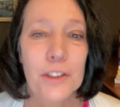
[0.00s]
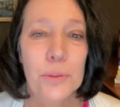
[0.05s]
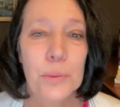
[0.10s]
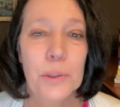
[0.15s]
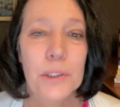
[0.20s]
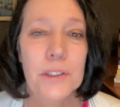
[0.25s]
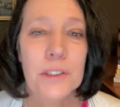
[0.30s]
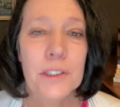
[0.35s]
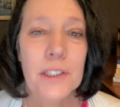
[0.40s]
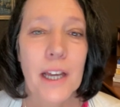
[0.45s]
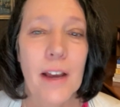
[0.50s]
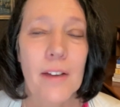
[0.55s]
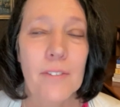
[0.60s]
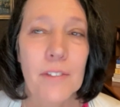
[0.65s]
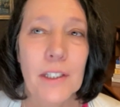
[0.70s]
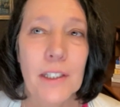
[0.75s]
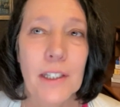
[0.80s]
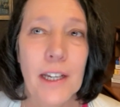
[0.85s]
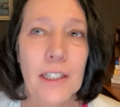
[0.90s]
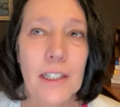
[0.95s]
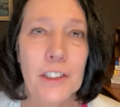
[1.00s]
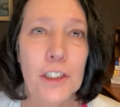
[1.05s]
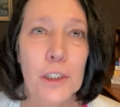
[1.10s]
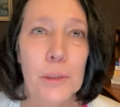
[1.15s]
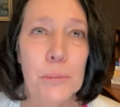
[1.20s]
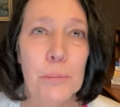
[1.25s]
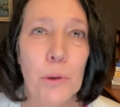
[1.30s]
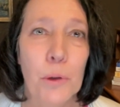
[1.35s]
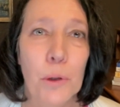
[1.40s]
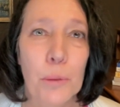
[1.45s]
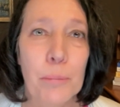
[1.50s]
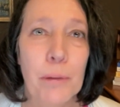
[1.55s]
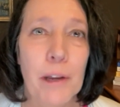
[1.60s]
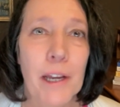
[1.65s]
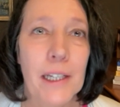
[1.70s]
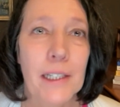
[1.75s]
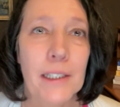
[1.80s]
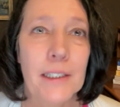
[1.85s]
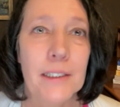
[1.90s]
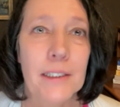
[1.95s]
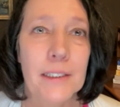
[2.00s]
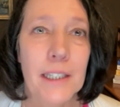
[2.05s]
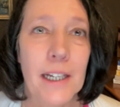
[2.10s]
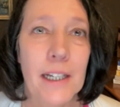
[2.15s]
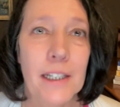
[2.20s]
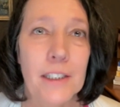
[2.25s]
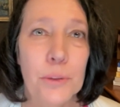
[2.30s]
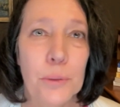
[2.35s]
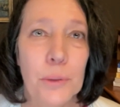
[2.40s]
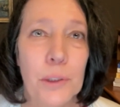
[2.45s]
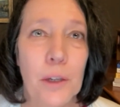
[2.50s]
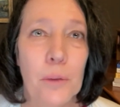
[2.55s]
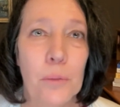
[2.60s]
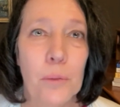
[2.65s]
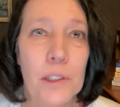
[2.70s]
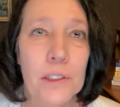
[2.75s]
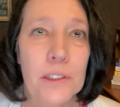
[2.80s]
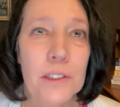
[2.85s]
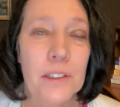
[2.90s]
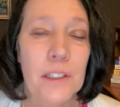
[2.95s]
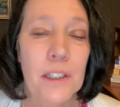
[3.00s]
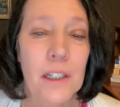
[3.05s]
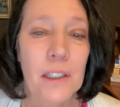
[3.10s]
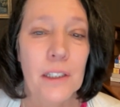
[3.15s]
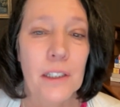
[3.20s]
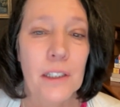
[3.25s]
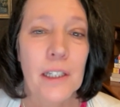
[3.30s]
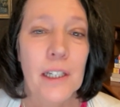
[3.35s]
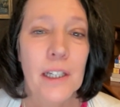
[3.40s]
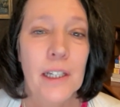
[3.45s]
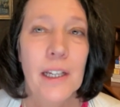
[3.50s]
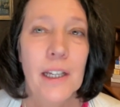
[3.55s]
just was having actually more panic attacks when I wasn't on it.